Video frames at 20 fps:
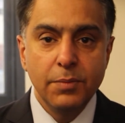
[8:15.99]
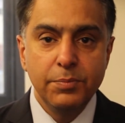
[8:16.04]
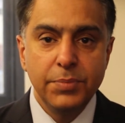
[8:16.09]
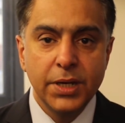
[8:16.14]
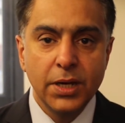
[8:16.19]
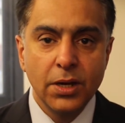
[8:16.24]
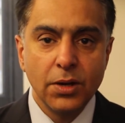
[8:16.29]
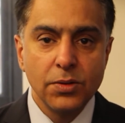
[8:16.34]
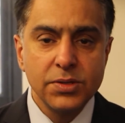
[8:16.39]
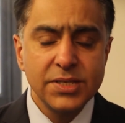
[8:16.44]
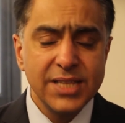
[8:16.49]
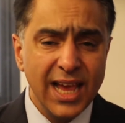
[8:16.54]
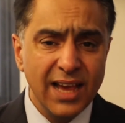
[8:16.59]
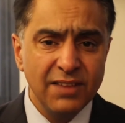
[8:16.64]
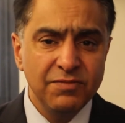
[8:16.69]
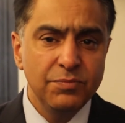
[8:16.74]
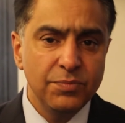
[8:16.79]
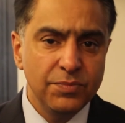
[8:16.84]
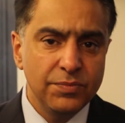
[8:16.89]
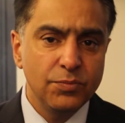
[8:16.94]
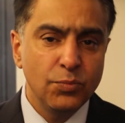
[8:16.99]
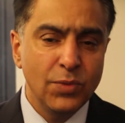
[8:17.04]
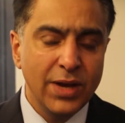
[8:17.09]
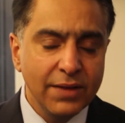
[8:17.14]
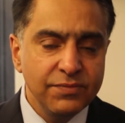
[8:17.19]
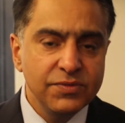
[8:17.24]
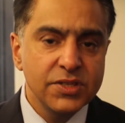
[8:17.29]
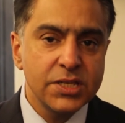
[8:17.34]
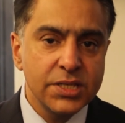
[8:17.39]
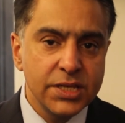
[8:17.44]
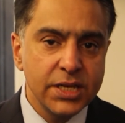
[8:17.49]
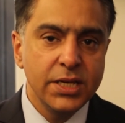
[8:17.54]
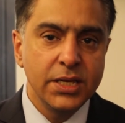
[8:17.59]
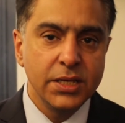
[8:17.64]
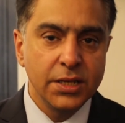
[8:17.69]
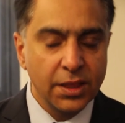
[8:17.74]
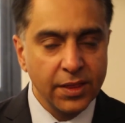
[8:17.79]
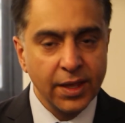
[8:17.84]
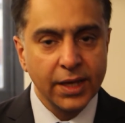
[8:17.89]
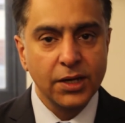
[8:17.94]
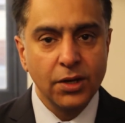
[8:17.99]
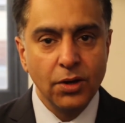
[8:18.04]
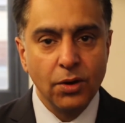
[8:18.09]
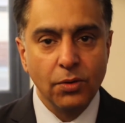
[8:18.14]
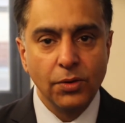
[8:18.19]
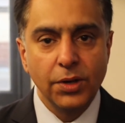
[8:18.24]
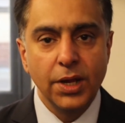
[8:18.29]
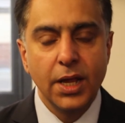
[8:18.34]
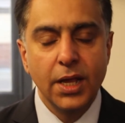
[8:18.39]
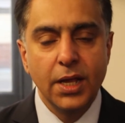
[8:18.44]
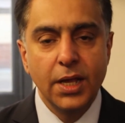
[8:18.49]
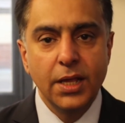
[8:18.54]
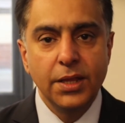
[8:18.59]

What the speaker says: because we haven't seen, thank God,